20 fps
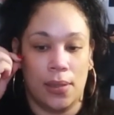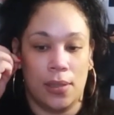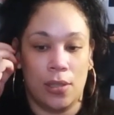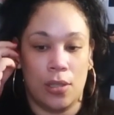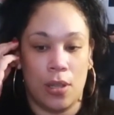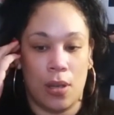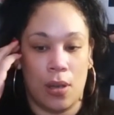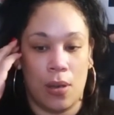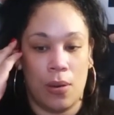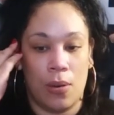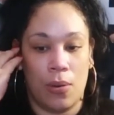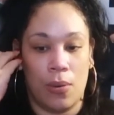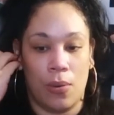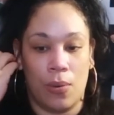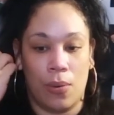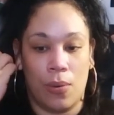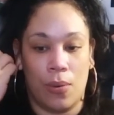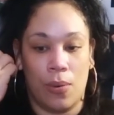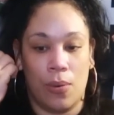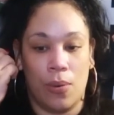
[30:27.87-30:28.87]
you
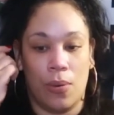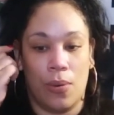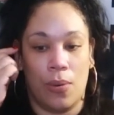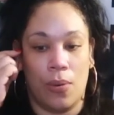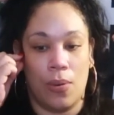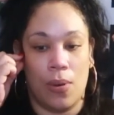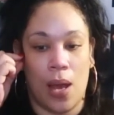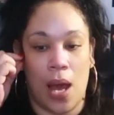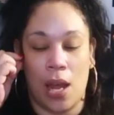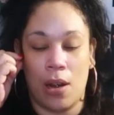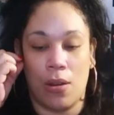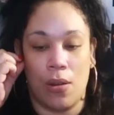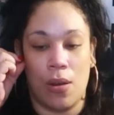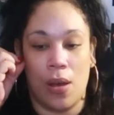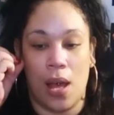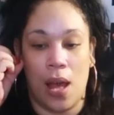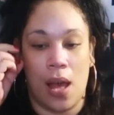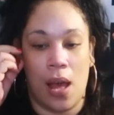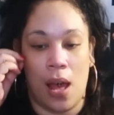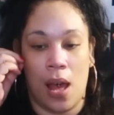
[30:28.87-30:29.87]
know, I don't,
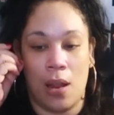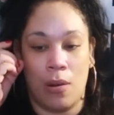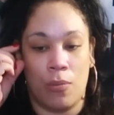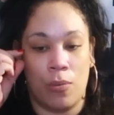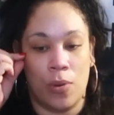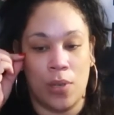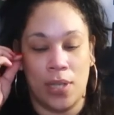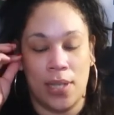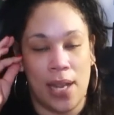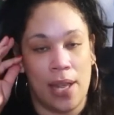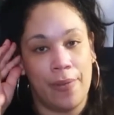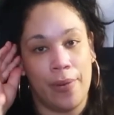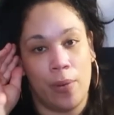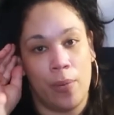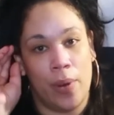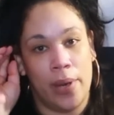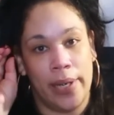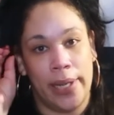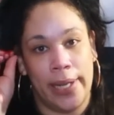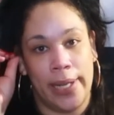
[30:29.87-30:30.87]
I would never
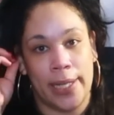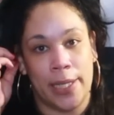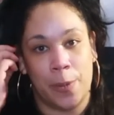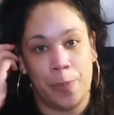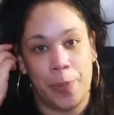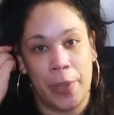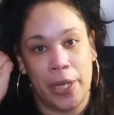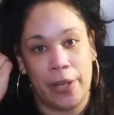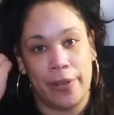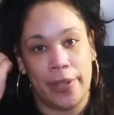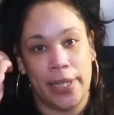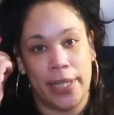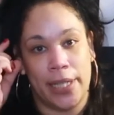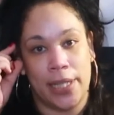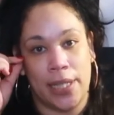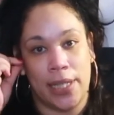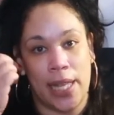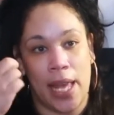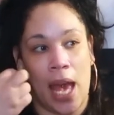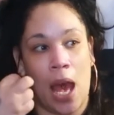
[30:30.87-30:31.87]
want to
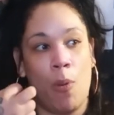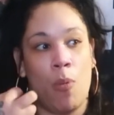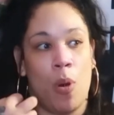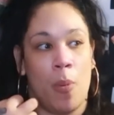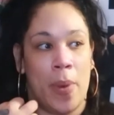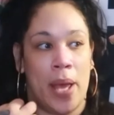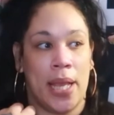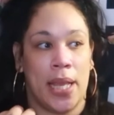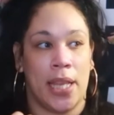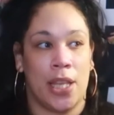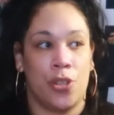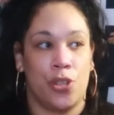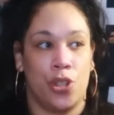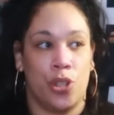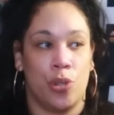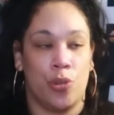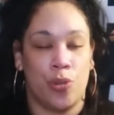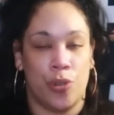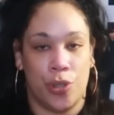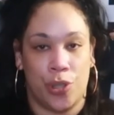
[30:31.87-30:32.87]
experience that. I want my
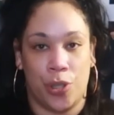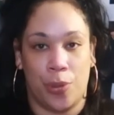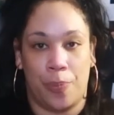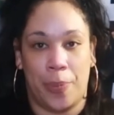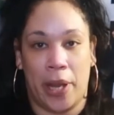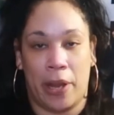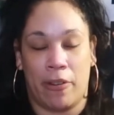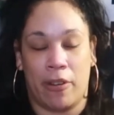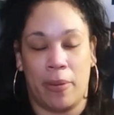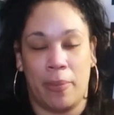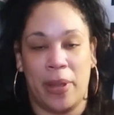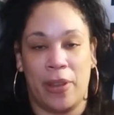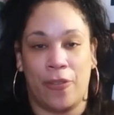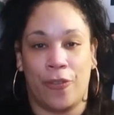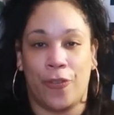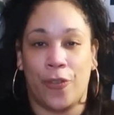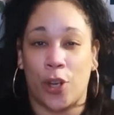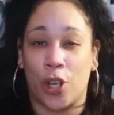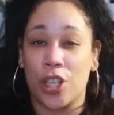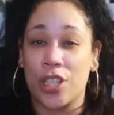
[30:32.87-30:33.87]
children to bury me
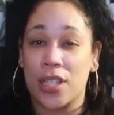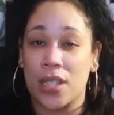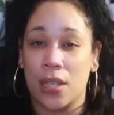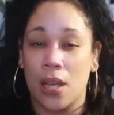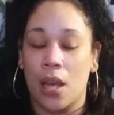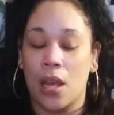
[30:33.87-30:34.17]
first.